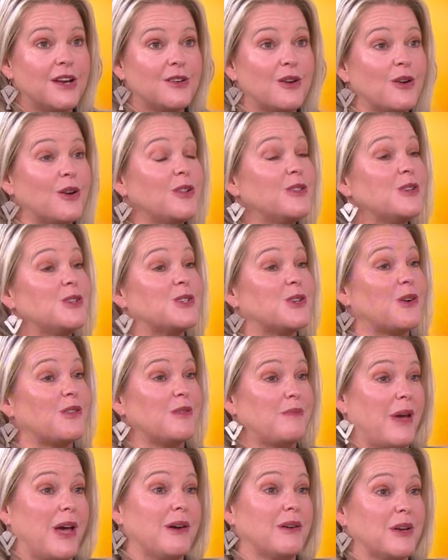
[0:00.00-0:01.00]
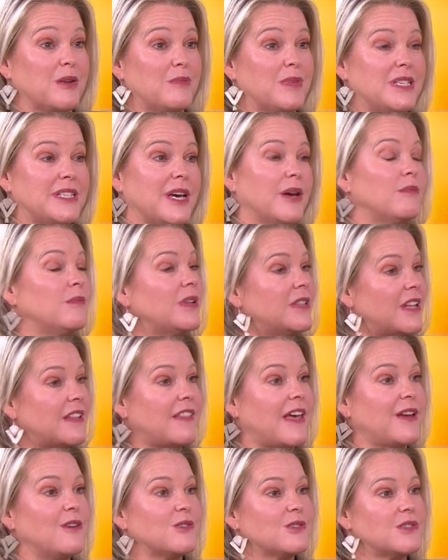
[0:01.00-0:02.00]
not only show them how it can be done, but then
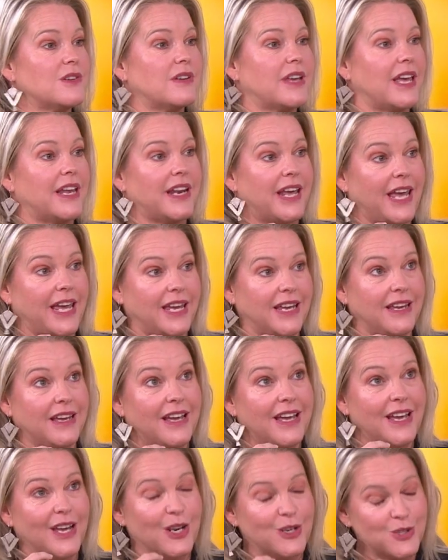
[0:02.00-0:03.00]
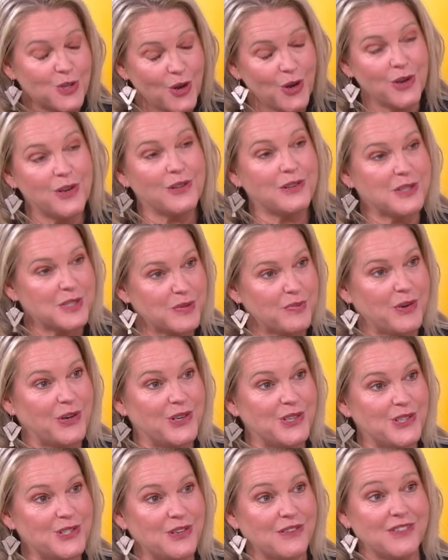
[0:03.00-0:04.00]
they also get a internal
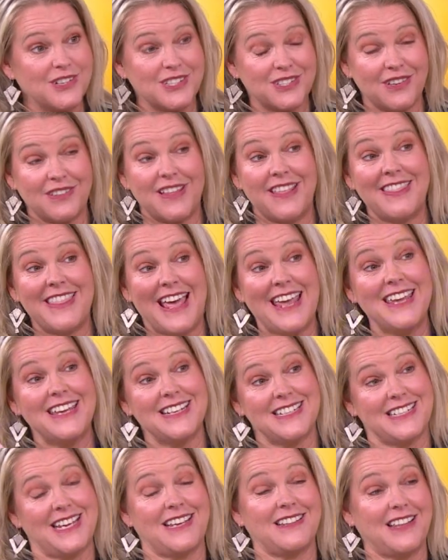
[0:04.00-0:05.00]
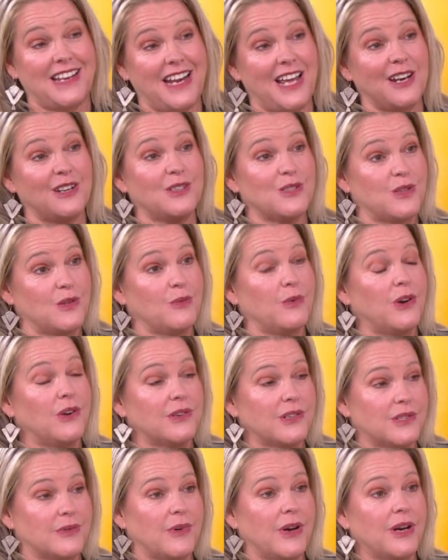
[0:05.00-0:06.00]
experience of it so then they can take that out into the world
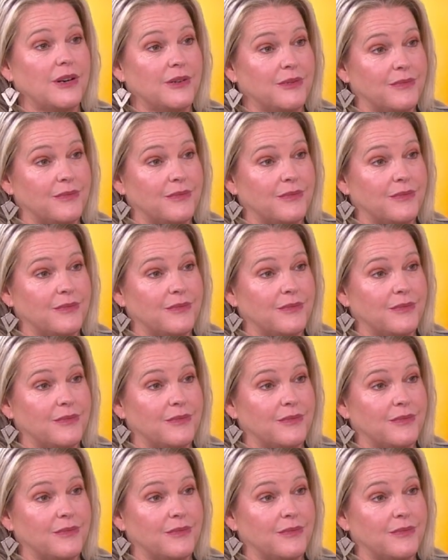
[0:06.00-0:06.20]
as well.